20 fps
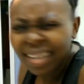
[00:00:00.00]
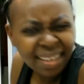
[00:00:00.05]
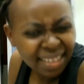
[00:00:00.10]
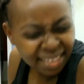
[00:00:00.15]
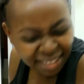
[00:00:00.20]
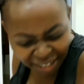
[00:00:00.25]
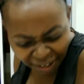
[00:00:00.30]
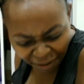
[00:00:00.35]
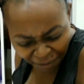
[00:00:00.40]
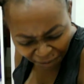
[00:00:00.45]

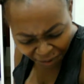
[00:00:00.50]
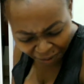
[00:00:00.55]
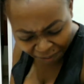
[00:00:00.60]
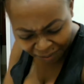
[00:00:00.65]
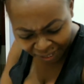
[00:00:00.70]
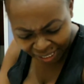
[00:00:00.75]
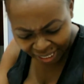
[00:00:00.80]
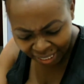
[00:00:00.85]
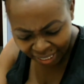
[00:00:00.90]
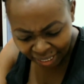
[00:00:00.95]

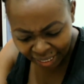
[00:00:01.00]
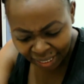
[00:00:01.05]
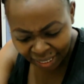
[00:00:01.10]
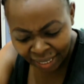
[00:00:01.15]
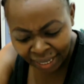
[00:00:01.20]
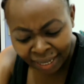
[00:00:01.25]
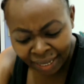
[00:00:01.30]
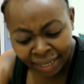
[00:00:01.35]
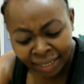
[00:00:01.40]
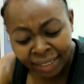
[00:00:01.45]
350.
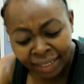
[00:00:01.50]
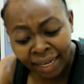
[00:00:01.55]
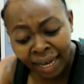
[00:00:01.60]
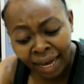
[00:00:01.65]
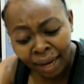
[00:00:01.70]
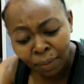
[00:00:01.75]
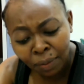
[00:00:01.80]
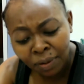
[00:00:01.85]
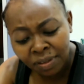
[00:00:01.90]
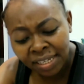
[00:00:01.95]

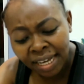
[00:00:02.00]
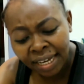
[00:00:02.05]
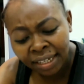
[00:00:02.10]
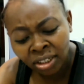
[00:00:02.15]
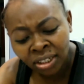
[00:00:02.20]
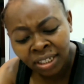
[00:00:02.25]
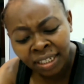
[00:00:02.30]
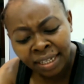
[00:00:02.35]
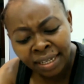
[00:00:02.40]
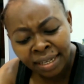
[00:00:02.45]
Yeah, was
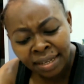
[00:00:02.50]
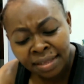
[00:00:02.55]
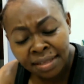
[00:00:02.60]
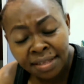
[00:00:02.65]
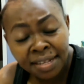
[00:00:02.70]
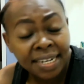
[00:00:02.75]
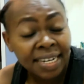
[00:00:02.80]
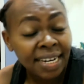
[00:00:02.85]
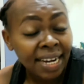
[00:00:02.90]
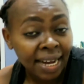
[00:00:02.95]
actually
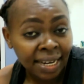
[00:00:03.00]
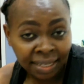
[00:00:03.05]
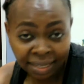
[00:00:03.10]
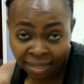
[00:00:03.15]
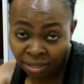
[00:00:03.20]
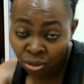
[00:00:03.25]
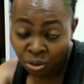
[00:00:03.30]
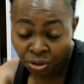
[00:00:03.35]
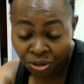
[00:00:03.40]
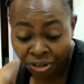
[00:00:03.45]

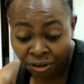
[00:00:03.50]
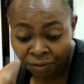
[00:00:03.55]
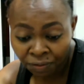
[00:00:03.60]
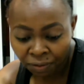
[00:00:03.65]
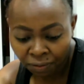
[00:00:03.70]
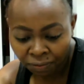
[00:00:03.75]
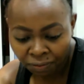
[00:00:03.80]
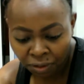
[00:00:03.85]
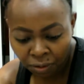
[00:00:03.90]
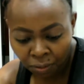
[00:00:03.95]
300 to
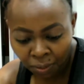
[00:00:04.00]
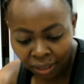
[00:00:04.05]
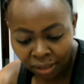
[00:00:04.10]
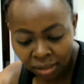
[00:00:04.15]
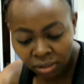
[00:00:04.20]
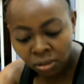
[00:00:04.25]
350 watts.